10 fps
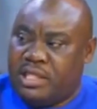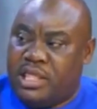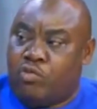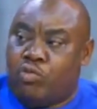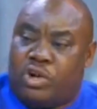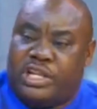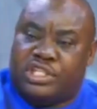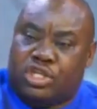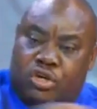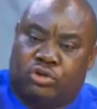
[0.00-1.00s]
the road
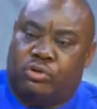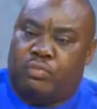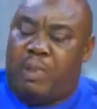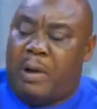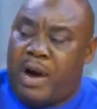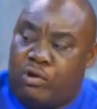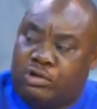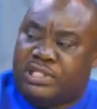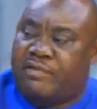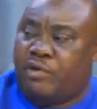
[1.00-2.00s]
is good, power
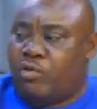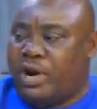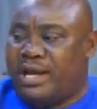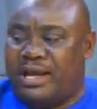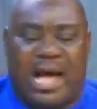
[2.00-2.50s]
goes everywhere.